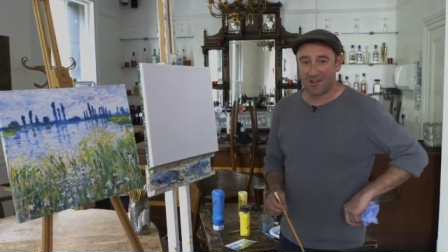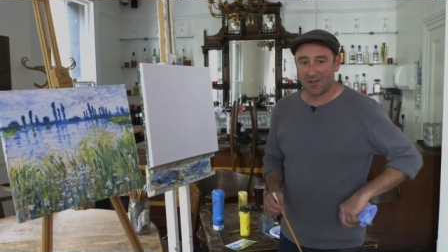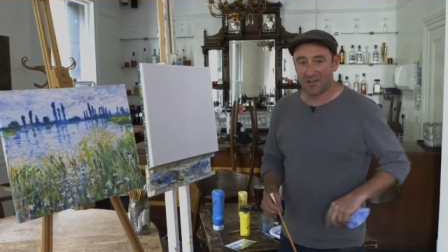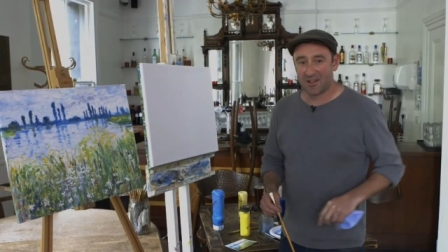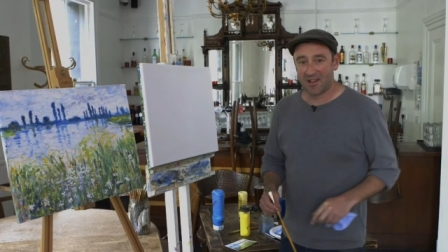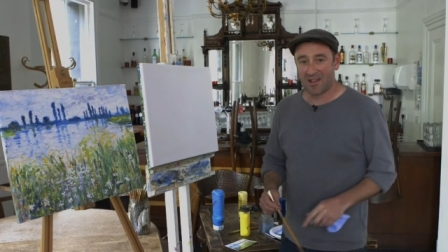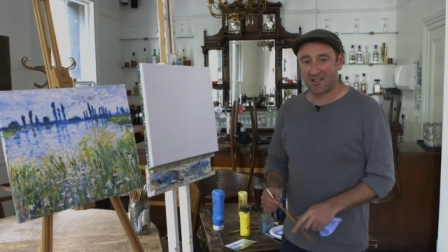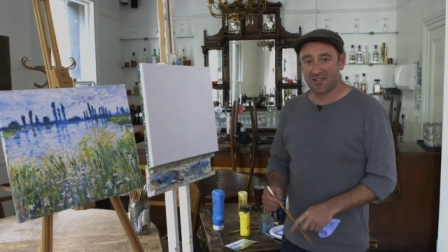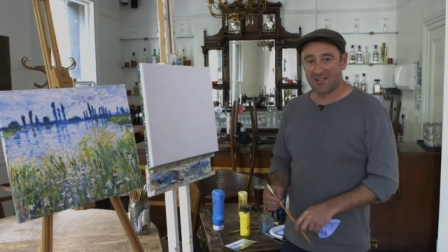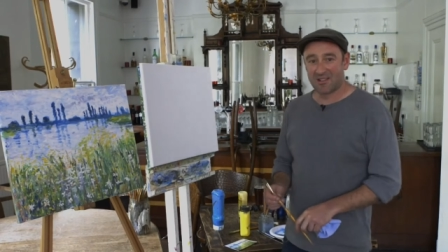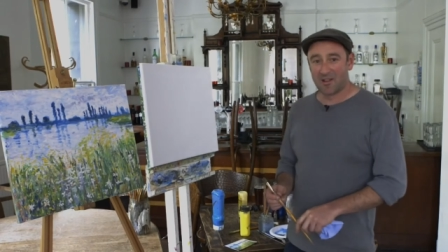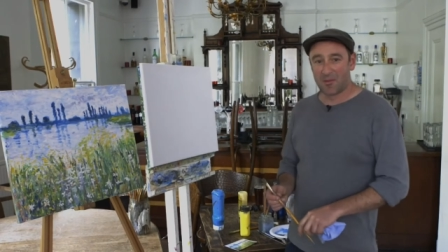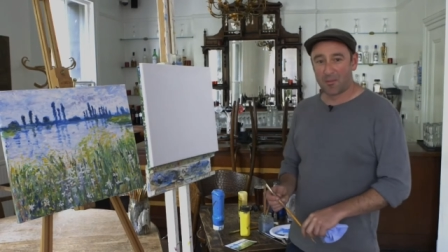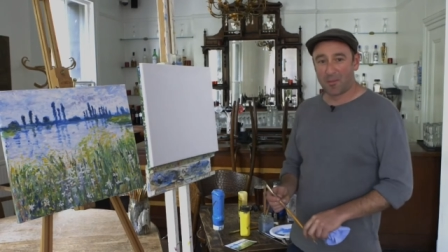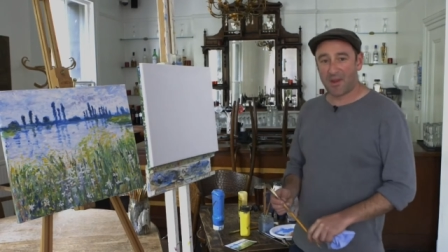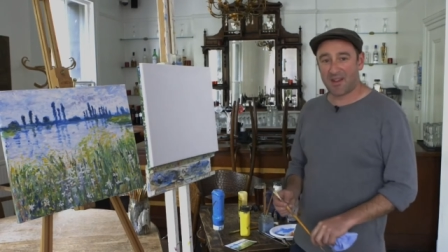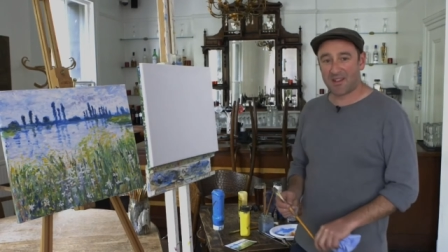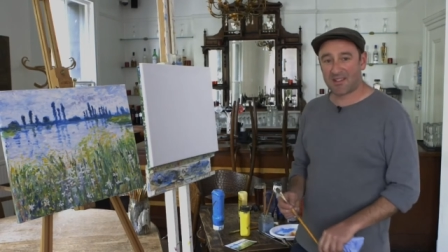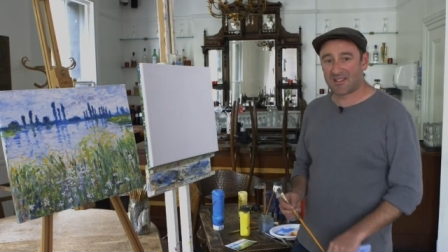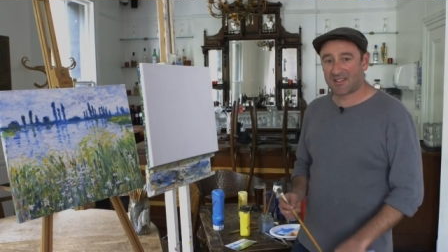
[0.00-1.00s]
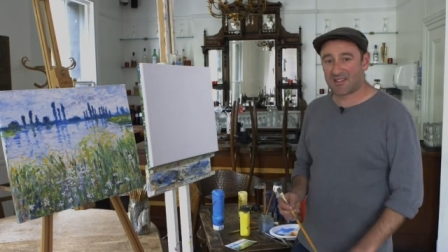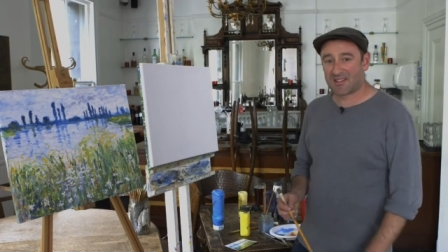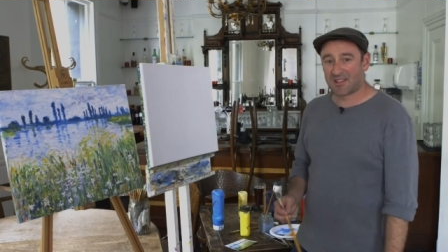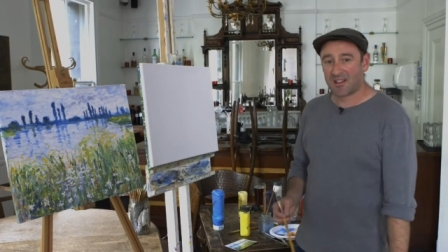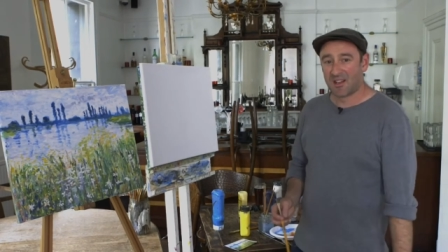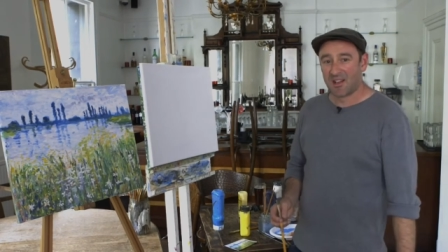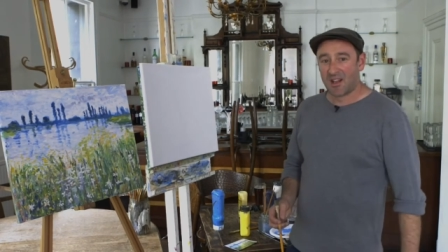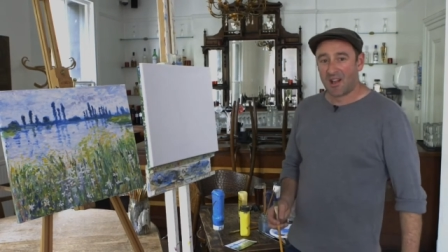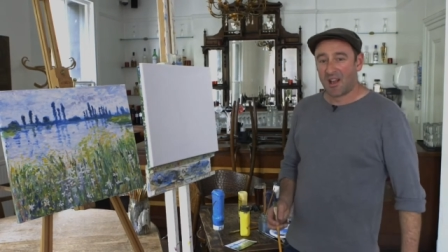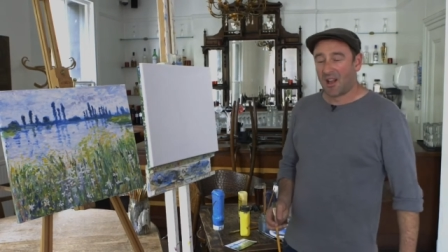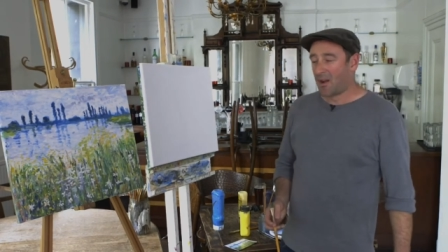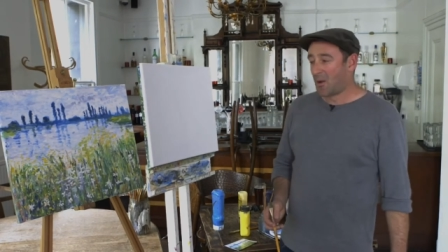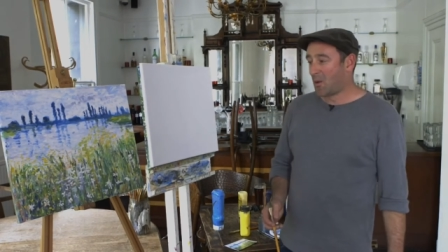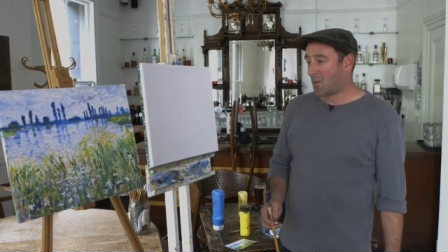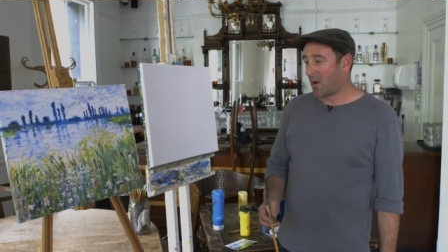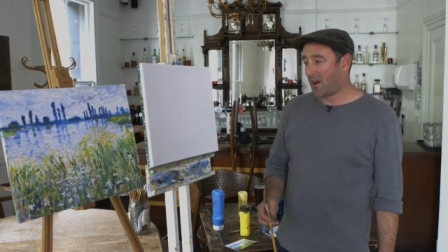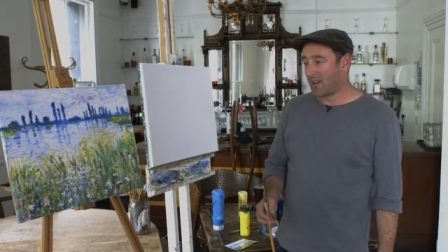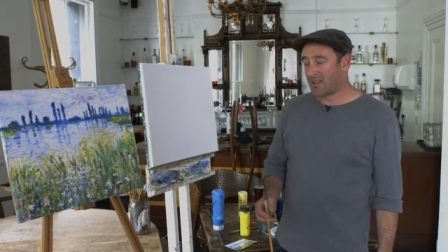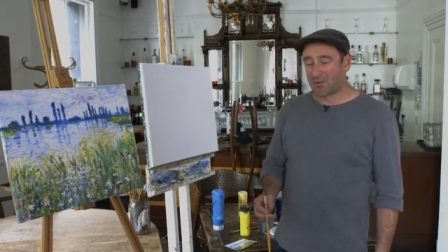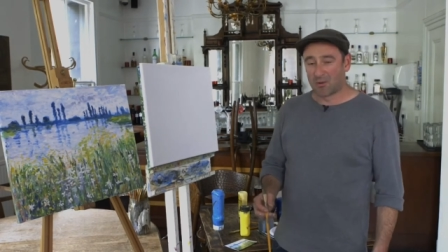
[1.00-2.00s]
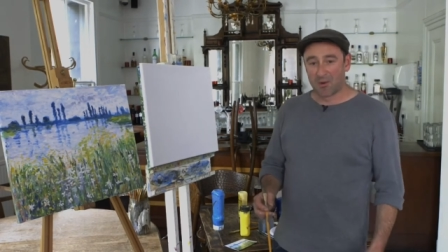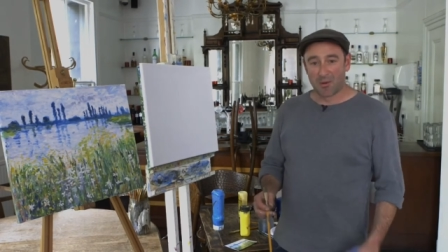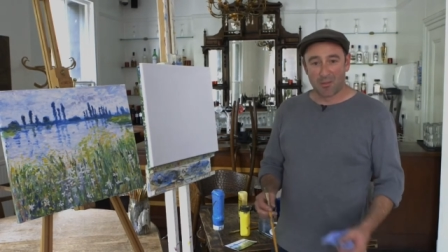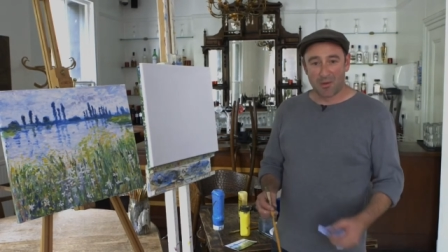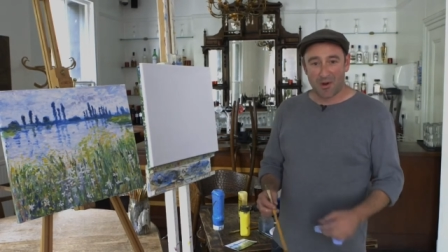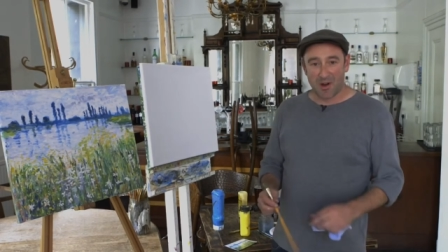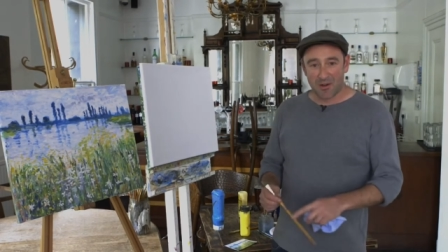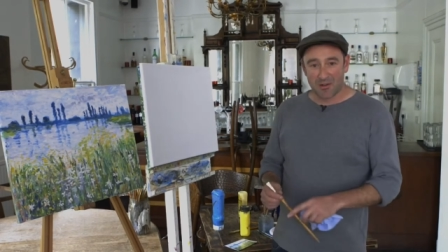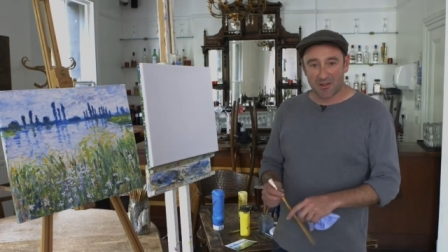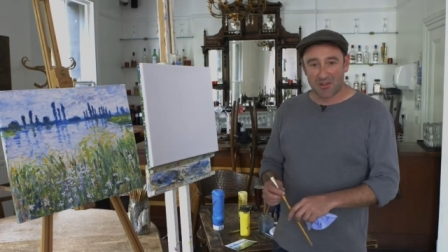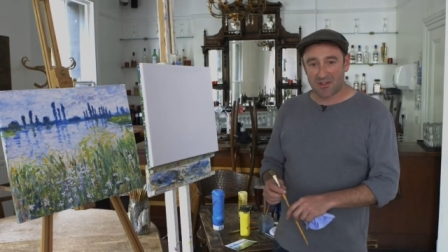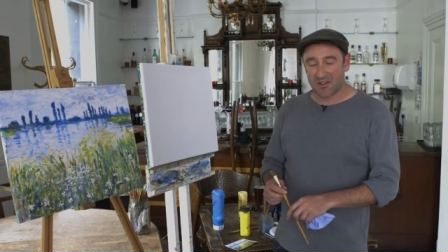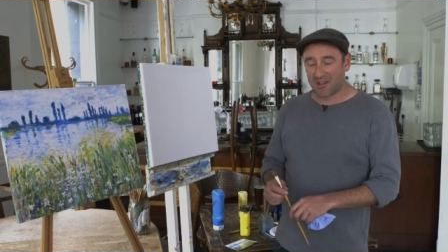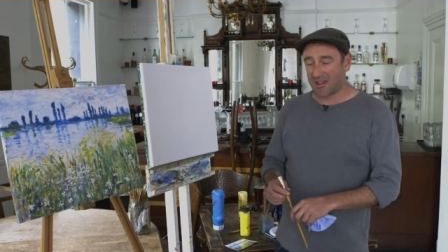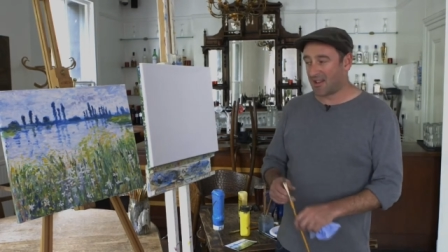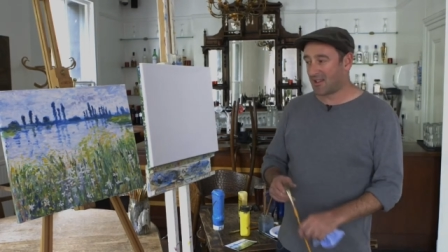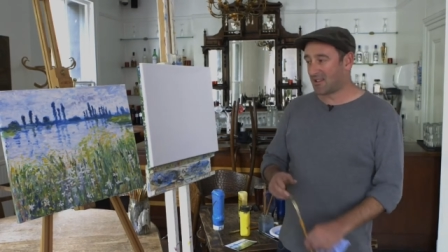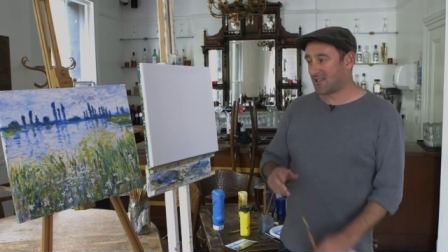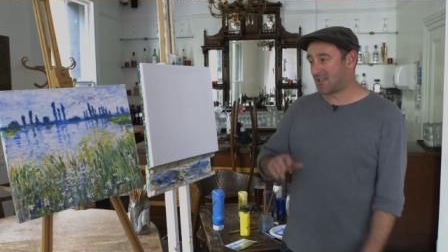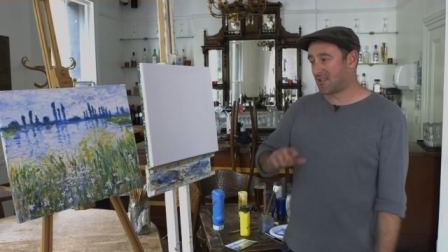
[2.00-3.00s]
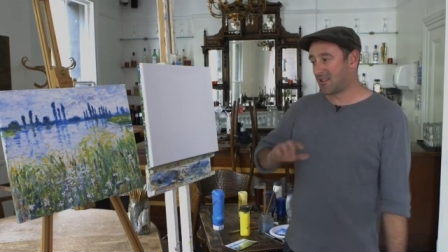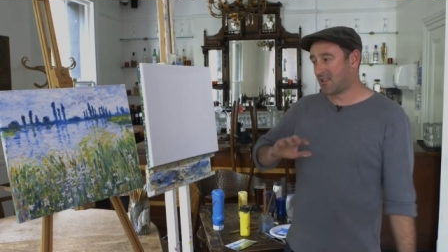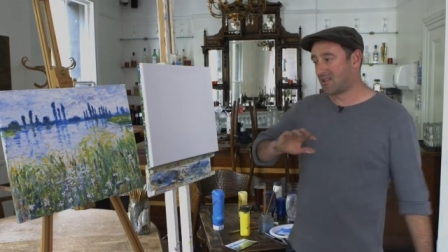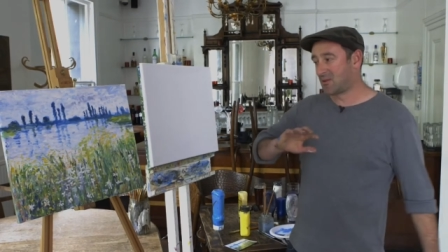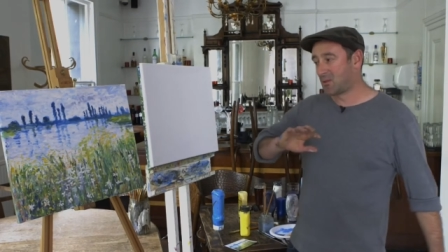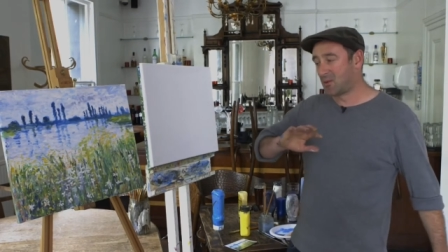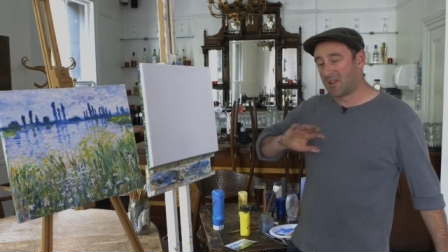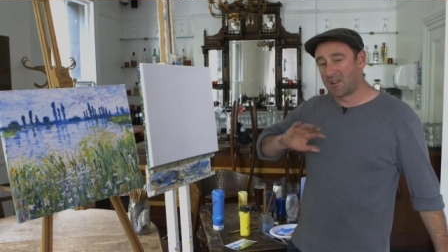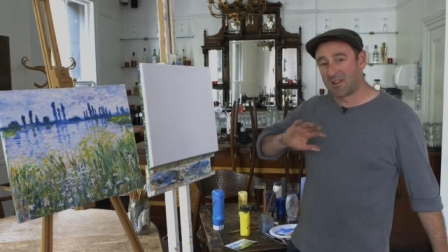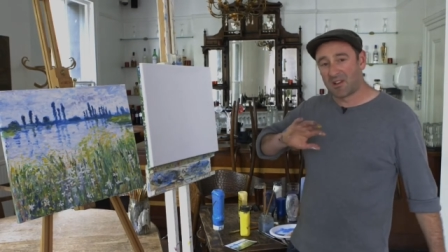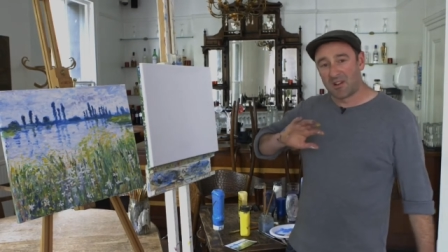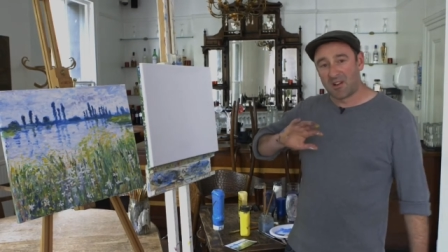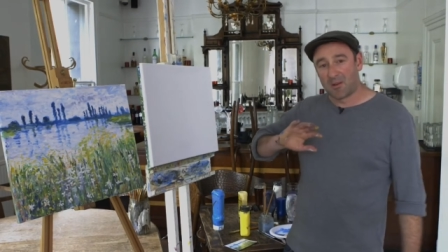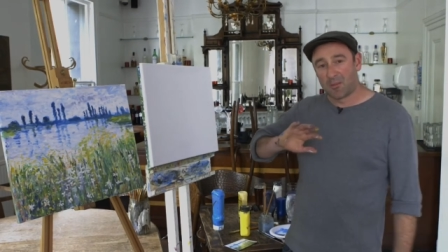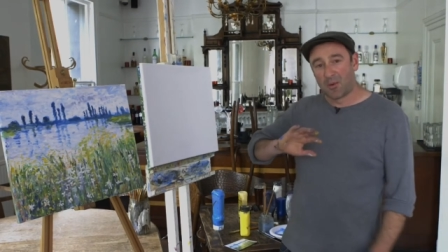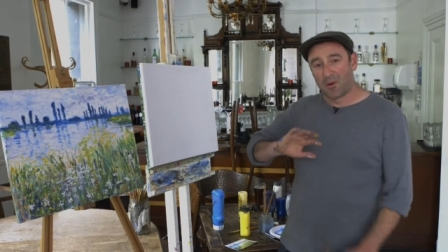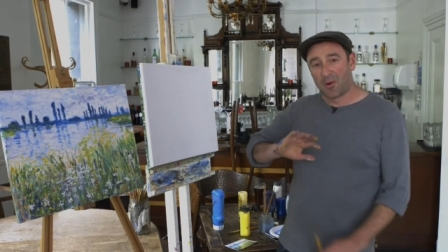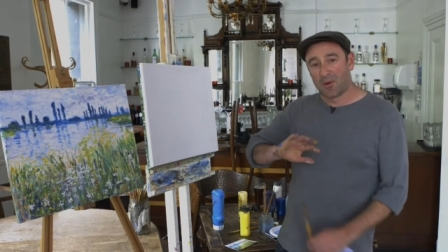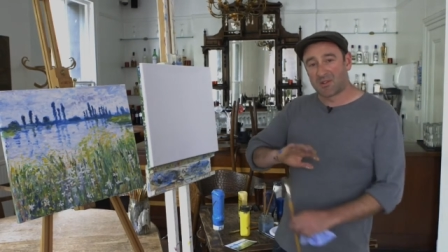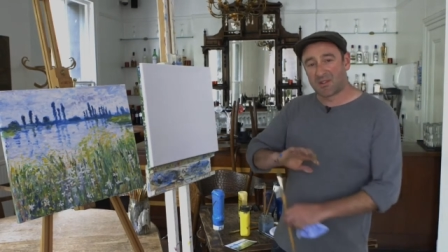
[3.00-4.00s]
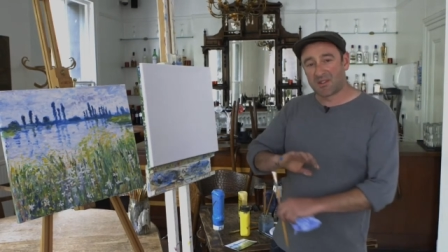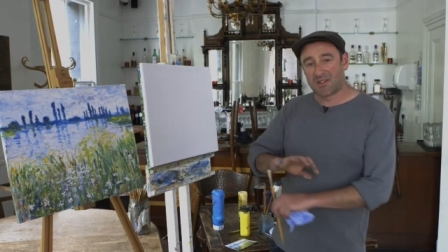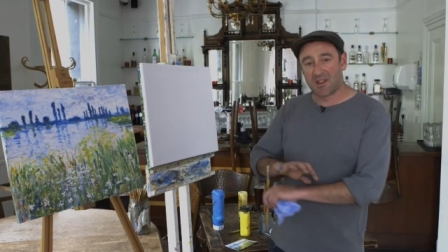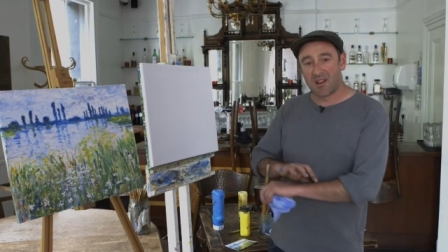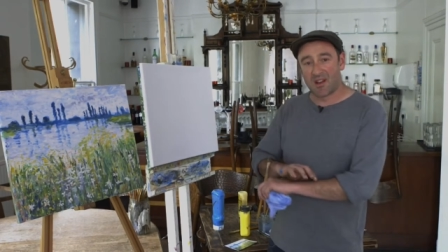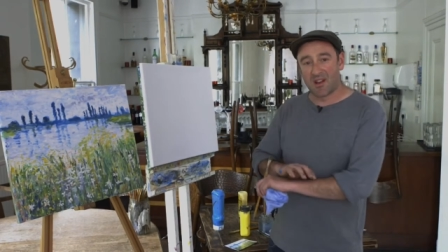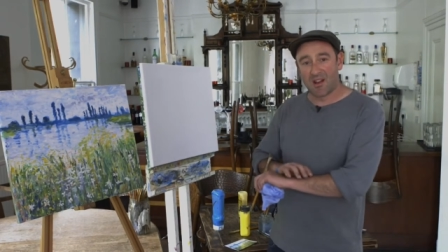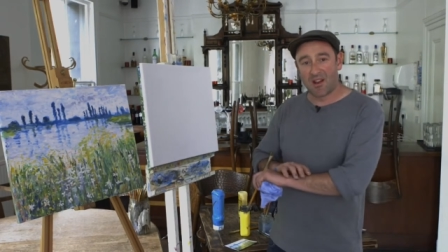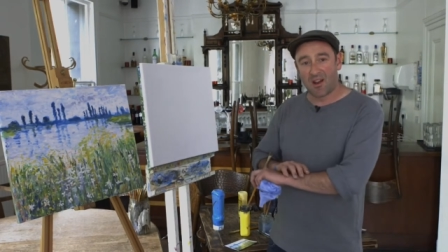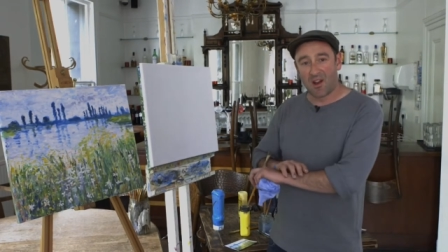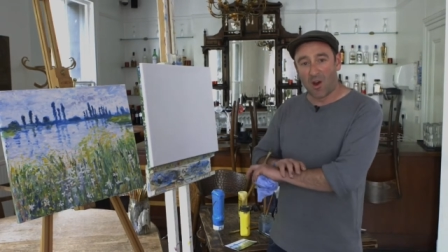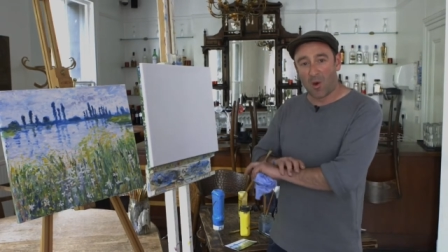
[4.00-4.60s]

Okay, so the best way to approach this is we're going to put uh,